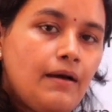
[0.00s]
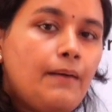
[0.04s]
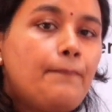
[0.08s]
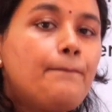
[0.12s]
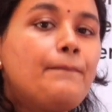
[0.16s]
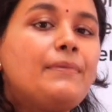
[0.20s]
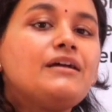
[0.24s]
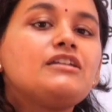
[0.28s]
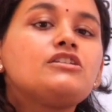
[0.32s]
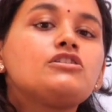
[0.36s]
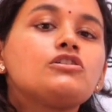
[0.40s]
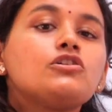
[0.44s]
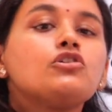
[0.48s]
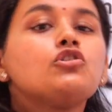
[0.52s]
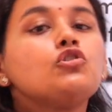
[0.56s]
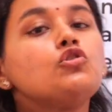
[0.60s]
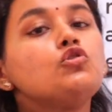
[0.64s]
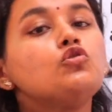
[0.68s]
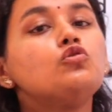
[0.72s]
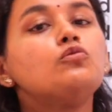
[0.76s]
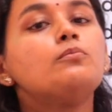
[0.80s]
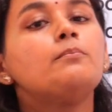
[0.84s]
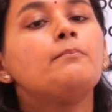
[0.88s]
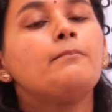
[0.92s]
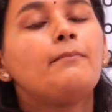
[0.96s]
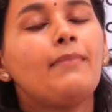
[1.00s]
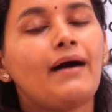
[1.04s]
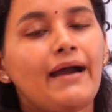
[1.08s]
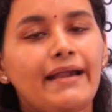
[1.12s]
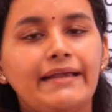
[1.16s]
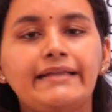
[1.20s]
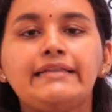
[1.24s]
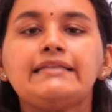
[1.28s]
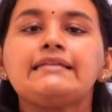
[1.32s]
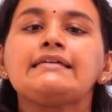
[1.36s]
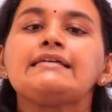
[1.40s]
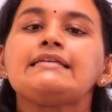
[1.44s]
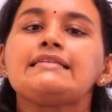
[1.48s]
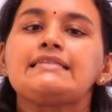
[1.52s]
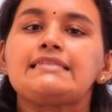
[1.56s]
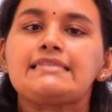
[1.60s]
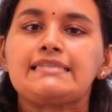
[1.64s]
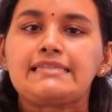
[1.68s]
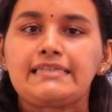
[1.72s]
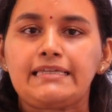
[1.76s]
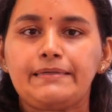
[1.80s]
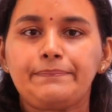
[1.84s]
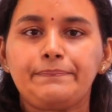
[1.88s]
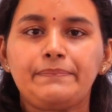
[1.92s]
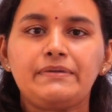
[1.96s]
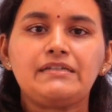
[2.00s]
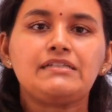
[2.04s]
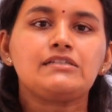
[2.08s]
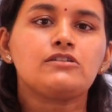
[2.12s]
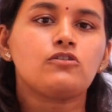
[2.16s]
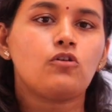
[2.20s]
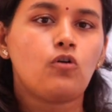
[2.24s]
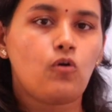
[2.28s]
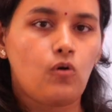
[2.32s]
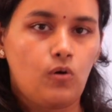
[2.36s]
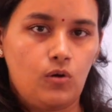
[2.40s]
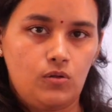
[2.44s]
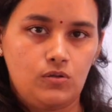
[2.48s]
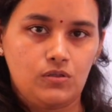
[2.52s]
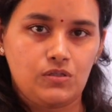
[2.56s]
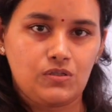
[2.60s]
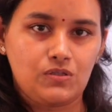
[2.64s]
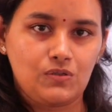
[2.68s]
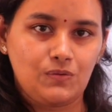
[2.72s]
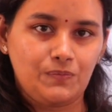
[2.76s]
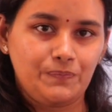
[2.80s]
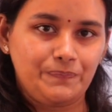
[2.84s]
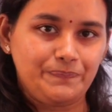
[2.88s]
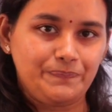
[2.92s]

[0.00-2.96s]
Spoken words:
but you might skip it also.